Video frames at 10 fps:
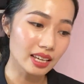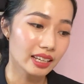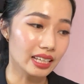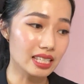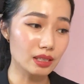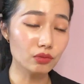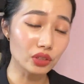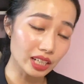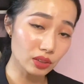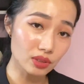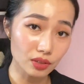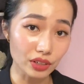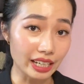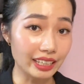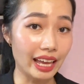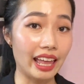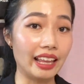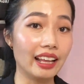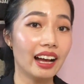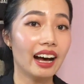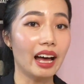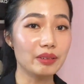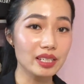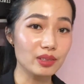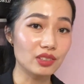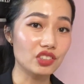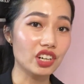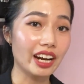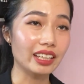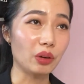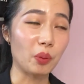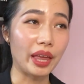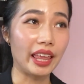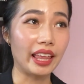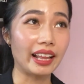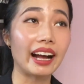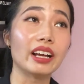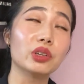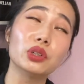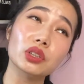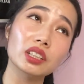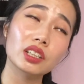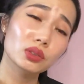it seemed really user friendly, and I'm just going to try it when I cook